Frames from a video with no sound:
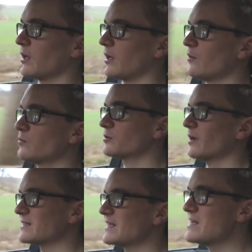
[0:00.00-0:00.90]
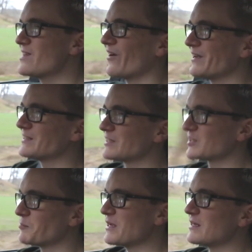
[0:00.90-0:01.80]
It also has a
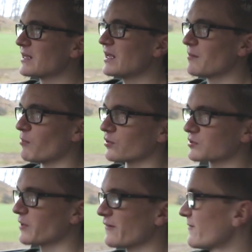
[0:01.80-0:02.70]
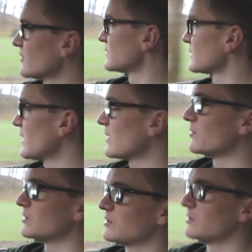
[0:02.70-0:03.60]
9-speed gearbox where first gear
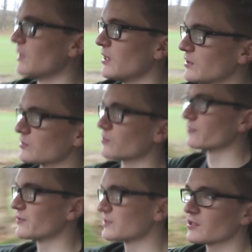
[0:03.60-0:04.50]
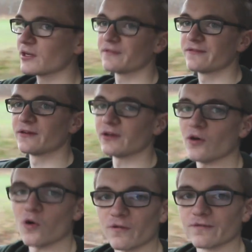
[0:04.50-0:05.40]
is sort of reserved for
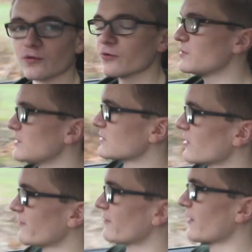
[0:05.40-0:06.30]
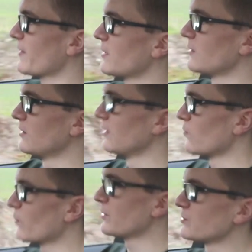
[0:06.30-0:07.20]
off-roady stuff, and then
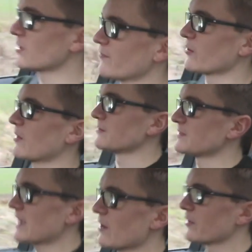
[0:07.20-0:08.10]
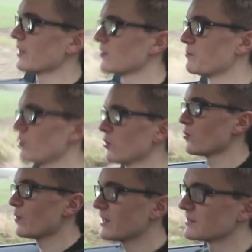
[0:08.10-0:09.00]
when you're driving around town it'll pull
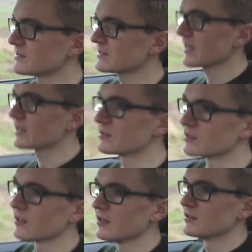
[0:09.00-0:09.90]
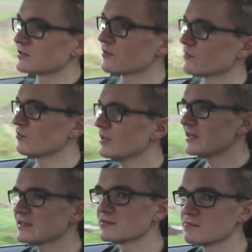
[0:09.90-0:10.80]
away in second, so there
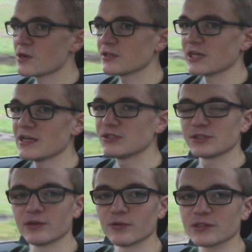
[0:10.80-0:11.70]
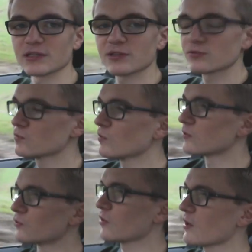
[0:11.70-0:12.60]
really isn't much engine noise and it's all
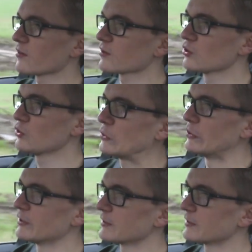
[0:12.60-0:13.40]
rather good.